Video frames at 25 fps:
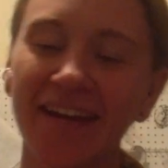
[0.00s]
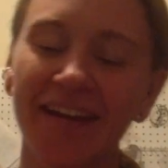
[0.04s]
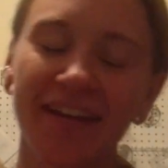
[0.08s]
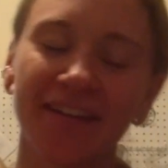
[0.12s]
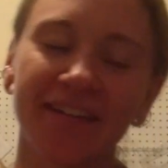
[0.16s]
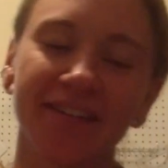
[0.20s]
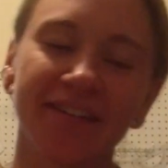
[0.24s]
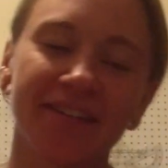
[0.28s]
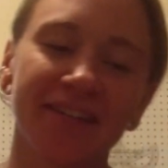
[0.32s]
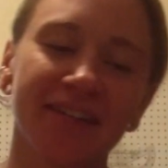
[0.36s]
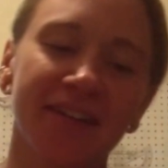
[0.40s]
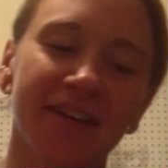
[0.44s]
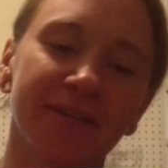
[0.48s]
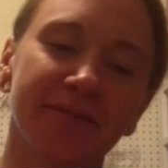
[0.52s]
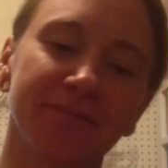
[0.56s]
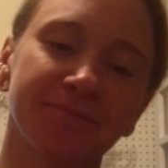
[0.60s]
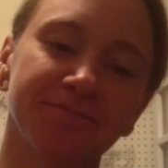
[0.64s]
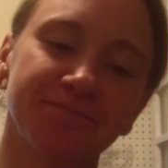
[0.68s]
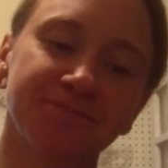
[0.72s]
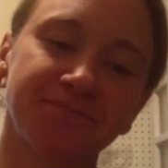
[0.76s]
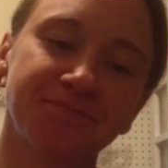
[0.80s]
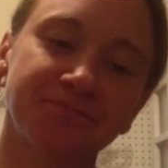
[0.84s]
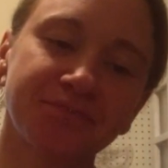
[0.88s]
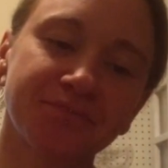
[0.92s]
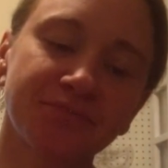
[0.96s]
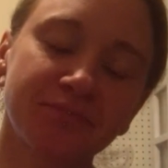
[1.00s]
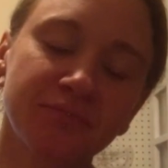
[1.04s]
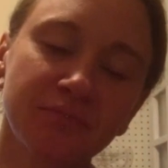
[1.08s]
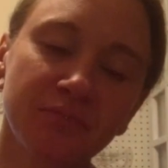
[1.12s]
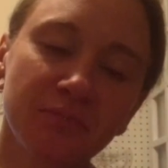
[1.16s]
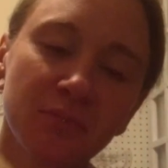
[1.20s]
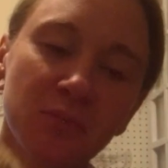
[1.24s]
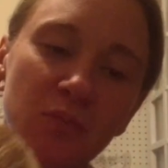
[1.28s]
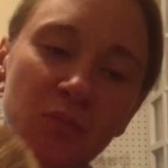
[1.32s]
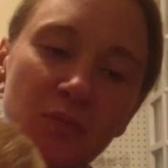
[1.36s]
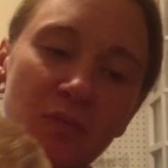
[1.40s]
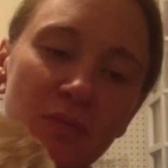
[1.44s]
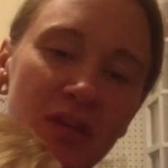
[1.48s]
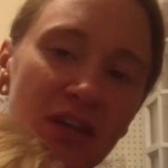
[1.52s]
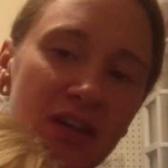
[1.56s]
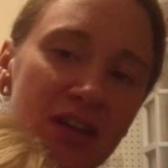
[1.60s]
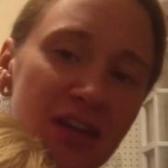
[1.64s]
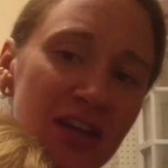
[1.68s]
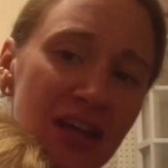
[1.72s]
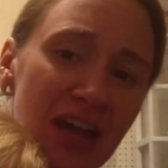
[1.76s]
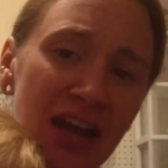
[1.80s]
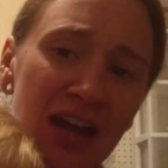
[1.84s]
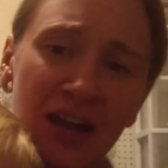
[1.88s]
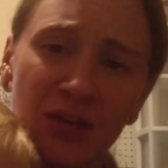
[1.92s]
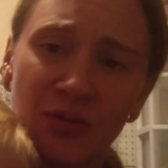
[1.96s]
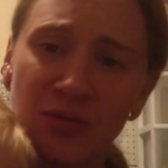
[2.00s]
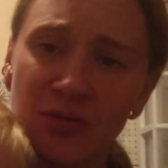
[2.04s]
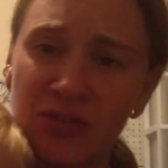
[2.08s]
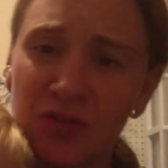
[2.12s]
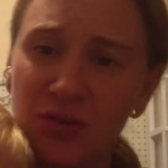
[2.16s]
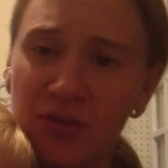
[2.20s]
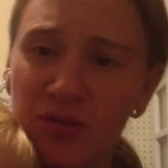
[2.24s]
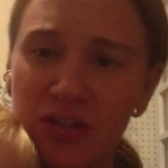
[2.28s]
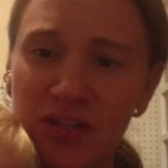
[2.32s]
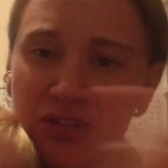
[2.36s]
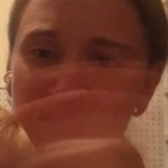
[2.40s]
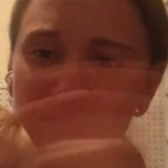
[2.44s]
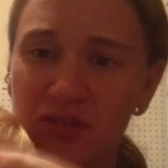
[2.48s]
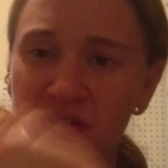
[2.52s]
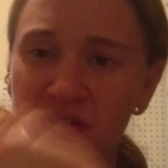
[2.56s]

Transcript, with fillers: um, I was already